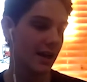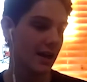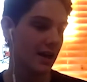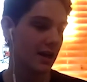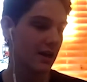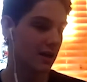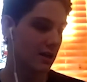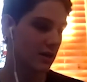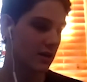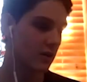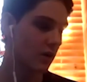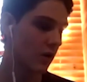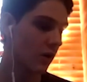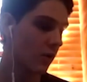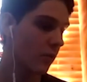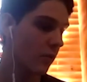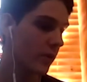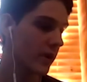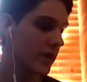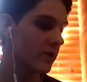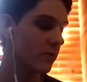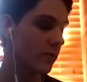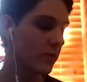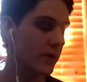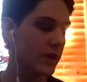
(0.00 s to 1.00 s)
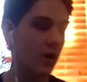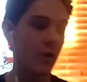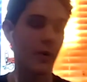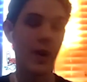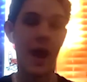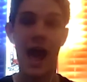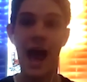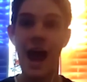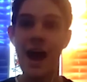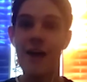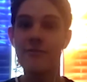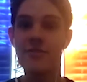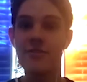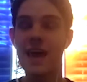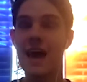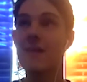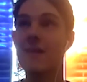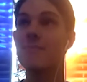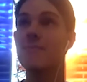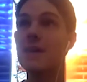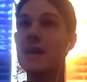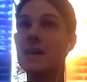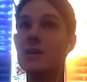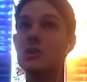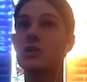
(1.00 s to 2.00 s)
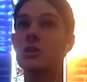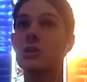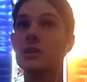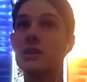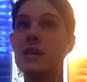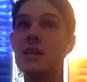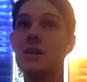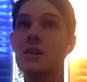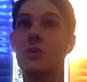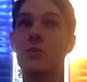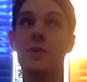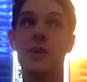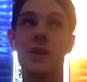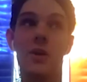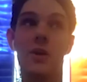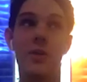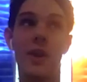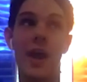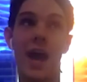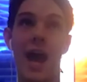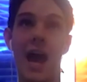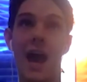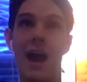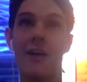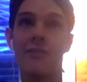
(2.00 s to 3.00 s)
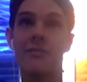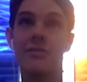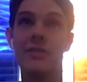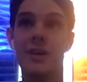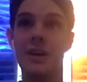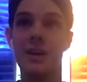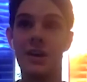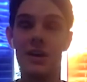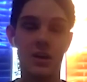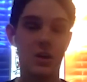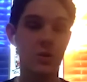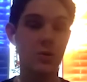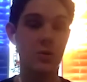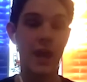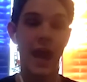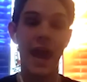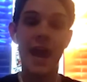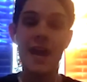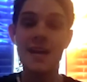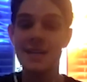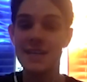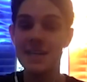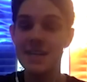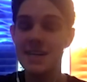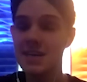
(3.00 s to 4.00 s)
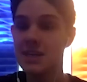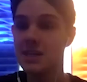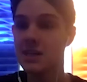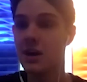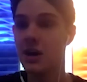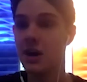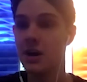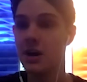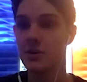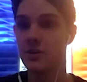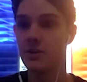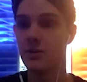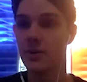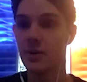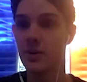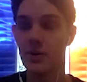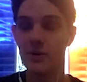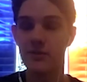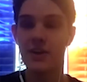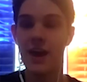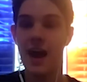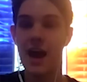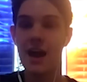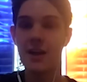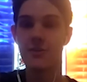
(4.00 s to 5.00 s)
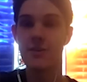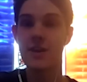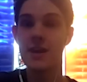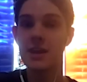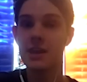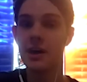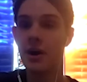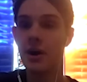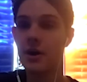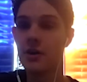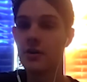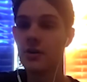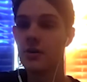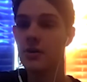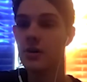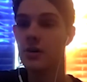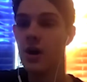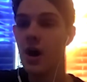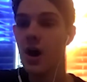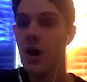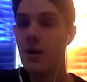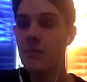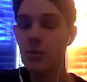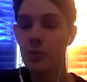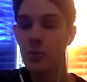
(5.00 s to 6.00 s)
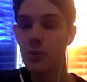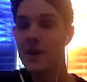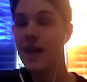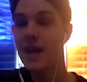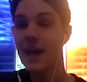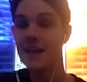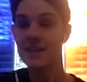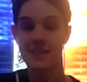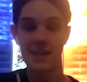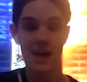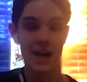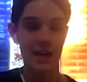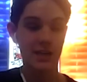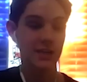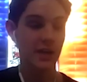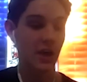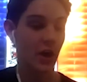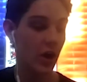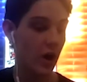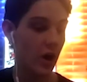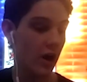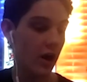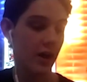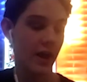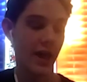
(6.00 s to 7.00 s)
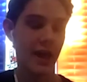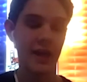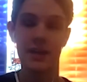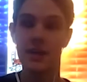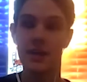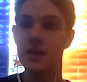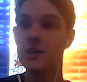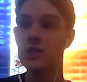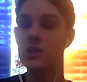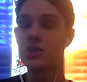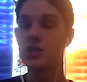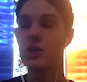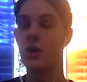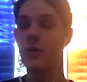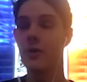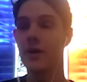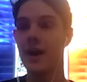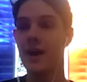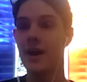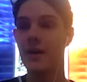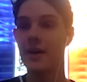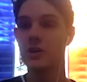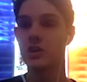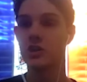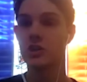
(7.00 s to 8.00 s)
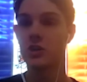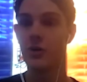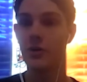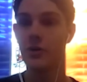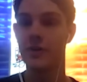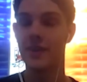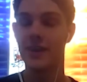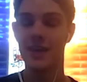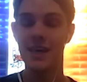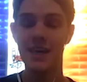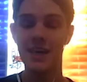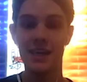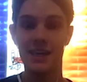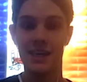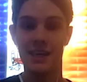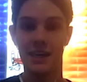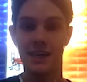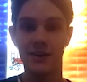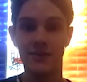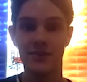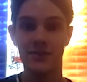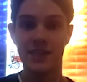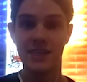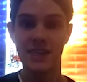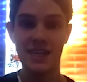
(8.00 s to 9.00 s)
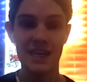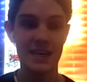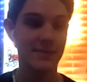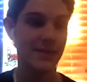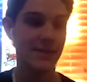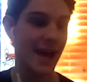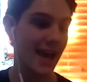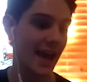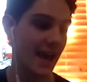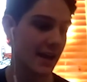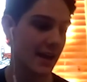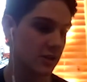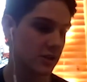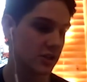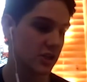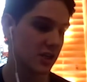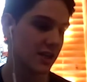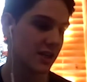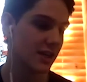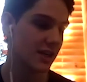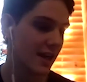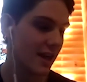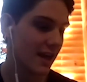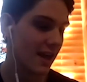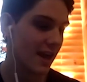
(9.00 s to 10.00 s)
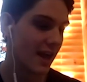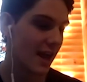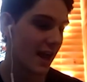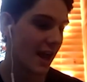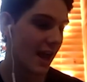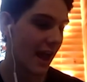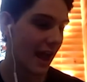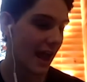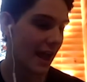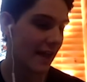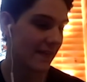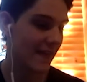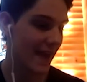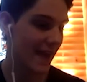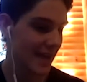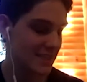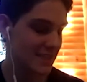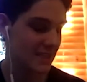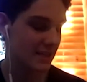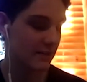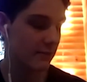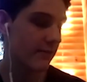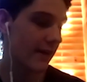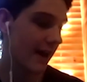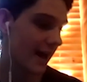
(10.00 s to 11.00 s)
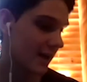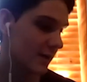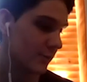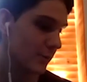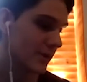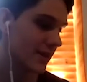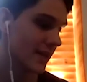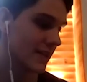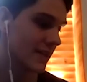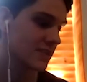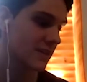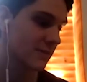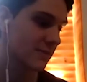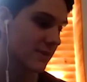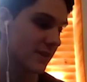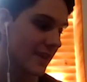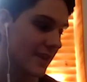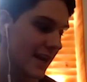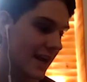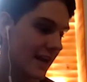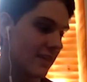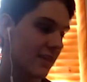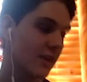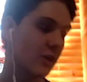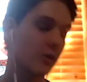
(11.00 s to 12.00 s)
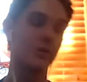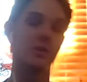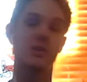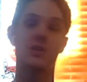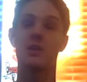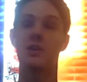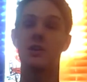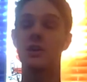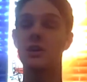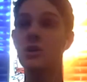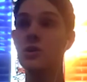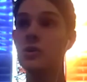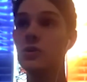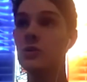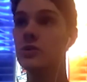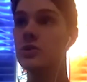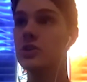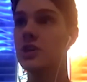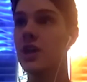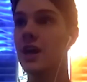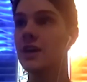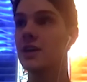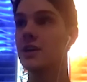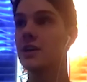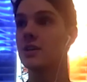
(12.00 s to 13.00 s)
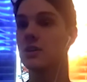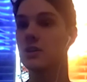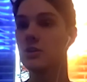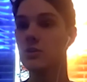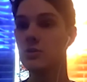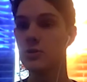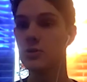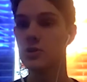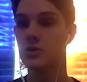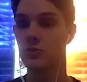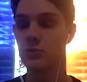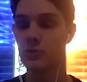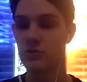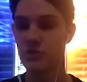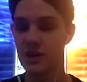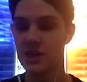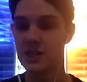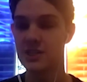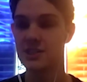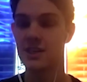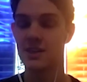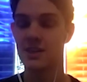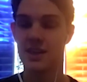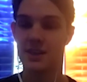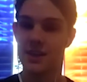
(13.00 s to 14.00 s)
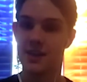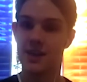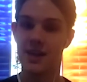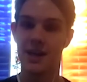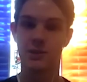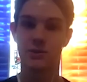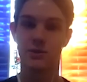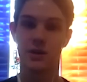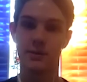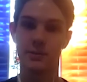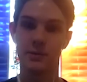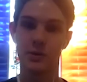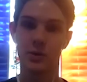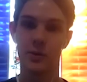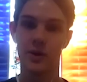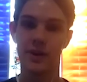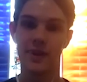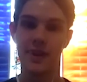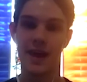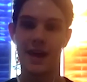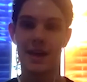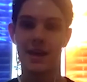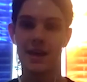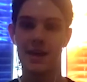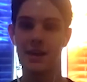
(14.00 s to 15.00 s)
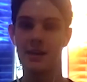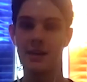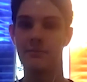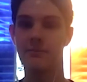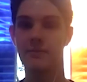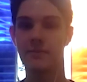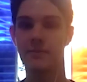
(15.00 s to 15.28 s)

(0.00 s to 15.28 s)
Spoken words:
We don't have that major leader. We don't have, KD in the huddle. We don't have Kyrie in the huddle. But we got Donta Hall, and he's going out and showing that he can give the team that energy. And that's invaluable. That's something that I think was huge and a huge reason that the Nets were able to win that game.